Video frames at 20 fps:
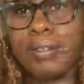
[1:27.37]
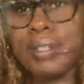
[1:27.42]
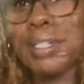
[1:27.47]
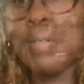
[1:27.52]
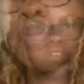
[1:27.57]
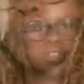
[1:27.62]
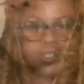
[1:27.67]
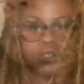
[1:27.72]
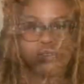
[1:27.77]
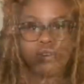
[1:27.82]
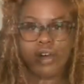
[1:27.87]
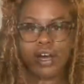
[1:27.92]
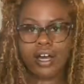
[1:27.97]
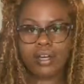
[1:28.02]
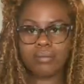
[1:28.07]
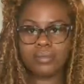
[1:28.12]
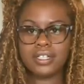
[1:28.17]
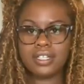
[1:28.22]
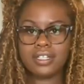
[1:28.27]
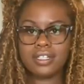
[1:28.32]
I have two
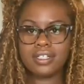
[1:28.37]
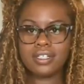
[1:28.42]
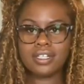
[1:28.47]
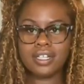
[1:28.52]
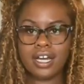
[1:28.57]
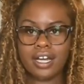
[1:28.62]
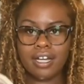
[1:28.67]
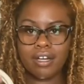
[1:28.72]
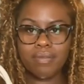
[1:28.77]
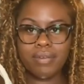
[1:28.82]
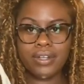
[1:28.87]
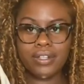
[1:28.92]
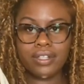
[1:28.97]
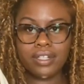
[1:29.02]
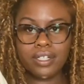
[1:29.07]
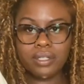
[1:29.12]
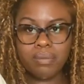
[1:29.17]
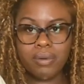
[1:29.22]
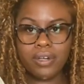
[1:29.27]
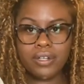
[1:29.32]
options. I could wear
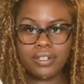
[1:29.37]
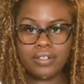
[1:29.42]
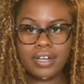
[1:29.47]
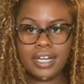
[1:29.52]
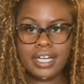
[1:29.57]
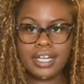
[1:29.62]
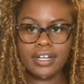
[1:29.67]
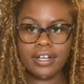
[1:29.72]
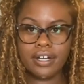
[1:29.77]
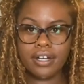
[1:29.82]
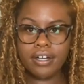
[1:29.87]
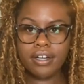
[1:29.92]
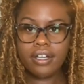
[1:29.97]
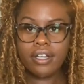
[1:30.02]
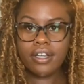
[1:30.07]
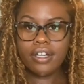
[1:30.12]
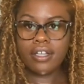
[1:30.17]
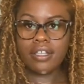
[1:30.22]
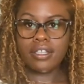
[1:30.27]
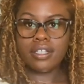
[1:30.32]
this purse right
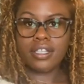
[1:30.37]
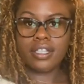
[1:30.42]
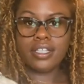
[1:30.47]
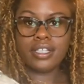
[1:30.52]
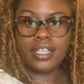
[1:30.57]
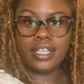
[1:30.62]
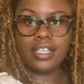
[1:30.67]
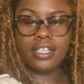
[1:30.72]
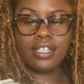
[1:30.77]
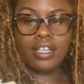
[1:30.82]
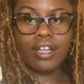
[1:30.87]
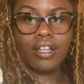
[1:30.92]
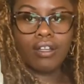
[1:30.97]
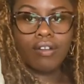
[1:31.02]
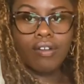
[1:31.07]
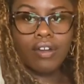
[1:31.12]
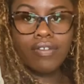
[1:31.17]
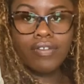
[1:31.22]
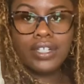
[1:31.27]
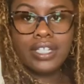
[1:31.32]
here. This is a
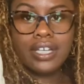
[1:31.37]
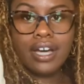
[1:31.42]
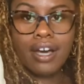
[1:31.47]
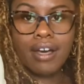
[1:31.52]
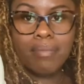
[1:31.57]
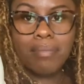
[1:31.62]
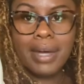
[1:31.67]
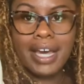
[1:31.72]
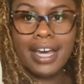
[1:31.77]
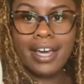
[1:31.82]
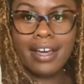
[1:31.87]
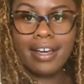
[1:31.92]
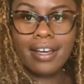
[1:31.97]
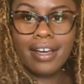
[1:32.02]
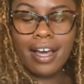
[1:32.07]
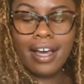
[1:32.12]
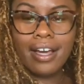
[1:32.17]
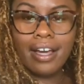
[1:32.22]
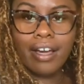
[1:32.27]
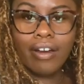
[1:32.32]
Louis Vuitton bag
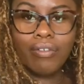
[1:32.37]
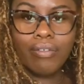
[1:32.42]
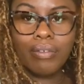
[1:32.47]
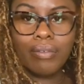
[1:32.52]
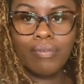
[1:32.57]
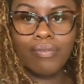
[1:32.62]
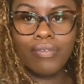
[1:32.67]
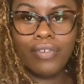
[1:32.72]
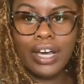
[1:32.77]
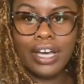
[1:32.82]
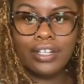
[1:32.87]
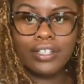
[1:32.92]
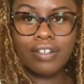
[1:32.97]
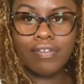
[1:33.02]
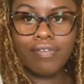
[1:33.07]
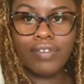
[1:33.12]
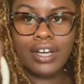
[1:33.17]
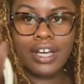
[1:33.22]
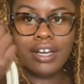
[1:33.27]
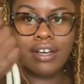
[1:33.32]
I got from
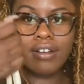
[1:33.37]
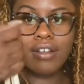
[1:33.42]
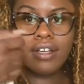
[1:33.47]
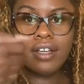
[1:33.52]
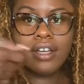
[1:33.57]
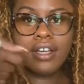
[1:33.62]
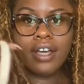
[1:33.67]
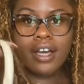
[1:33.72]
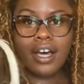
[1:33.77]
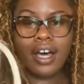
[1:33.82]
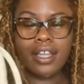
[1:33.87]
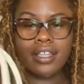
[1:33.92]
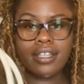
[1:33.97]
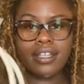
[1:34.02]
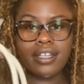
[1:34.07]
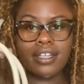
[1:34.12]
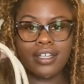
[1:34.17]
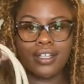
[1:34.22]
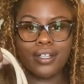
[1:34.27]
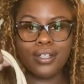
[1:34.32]
Fashion File. I
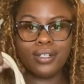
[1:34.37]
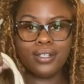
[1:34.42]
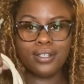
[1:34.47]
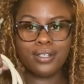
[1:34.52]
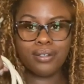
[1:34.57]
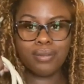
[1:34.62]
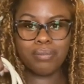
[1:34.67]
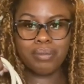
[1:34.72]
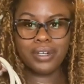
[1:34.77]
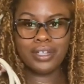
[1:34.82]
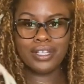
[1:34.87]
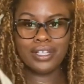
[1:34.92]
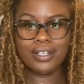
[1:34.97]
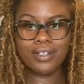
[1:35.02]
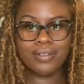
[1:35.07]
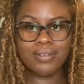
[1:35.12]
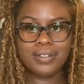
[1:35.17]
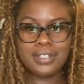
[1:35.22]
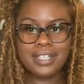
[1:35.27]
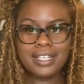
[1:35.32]
think it is super
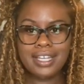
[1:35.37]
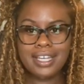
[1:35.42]
cute.